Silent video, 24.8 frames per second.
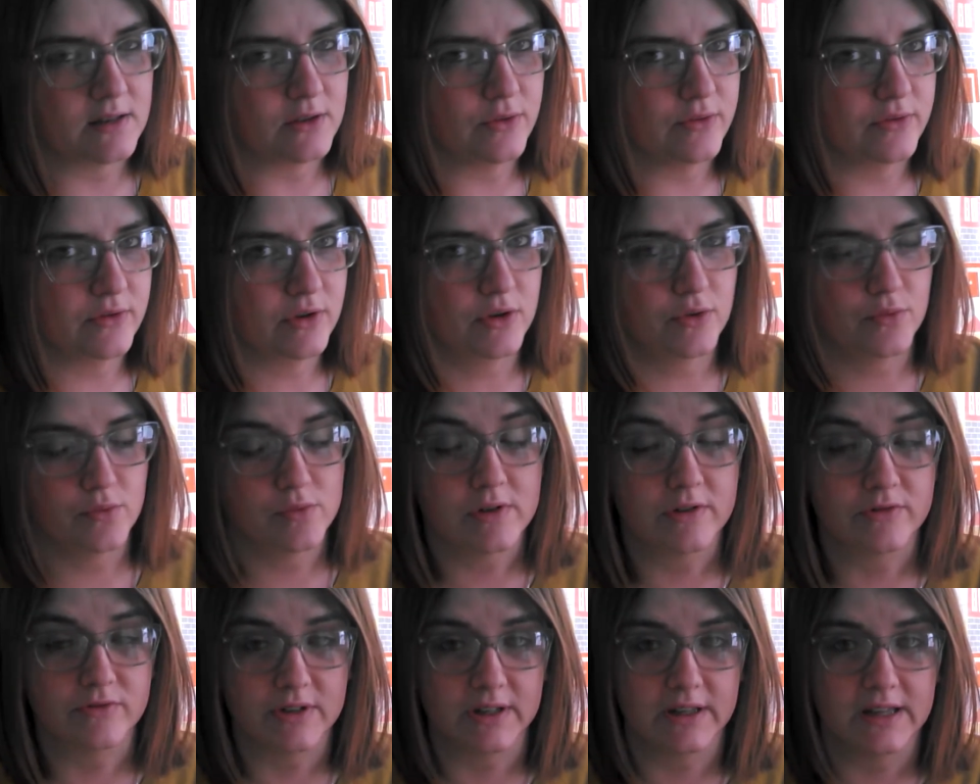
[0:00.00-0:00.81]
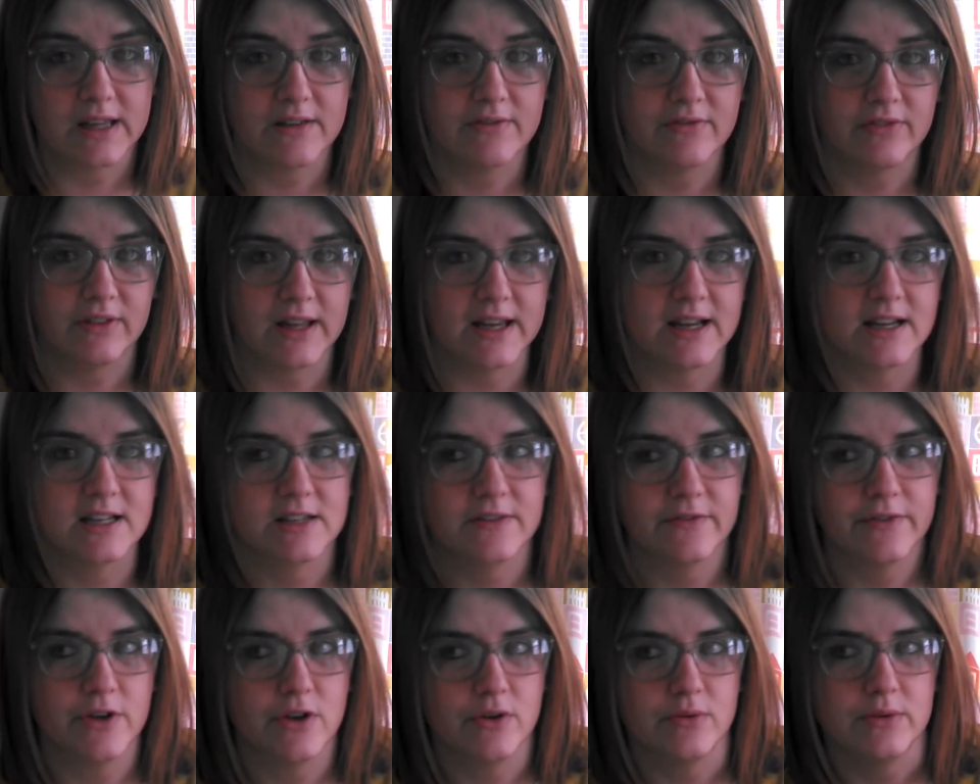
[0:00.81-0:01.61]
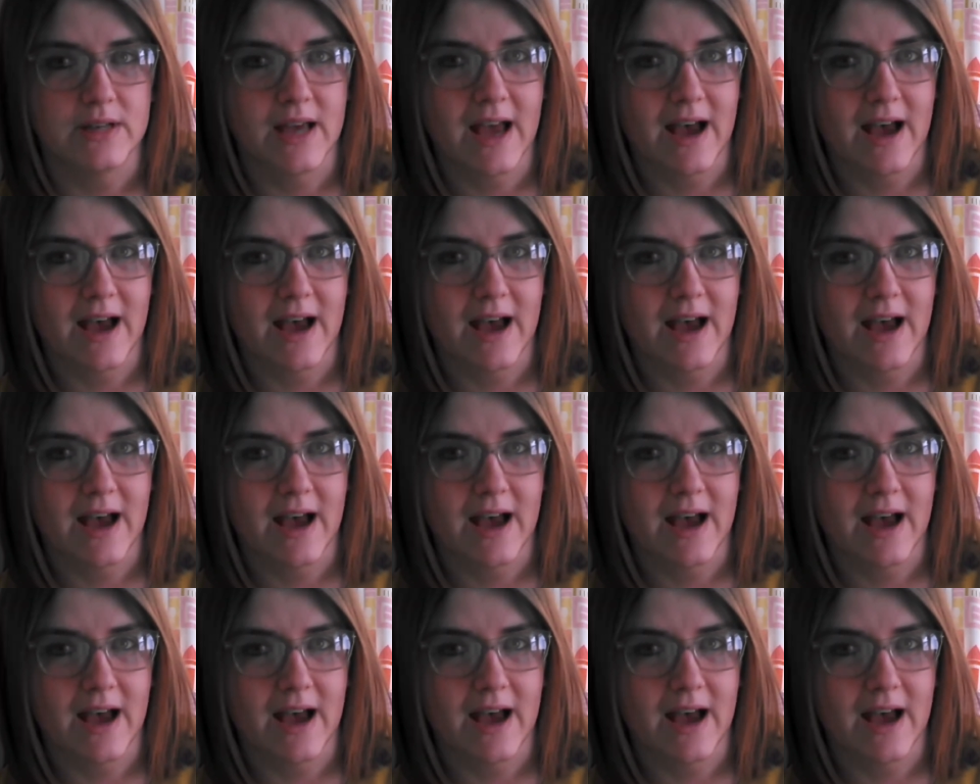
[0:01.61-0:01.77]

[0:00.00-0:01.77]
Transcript: Lutheran World Relief likes for you to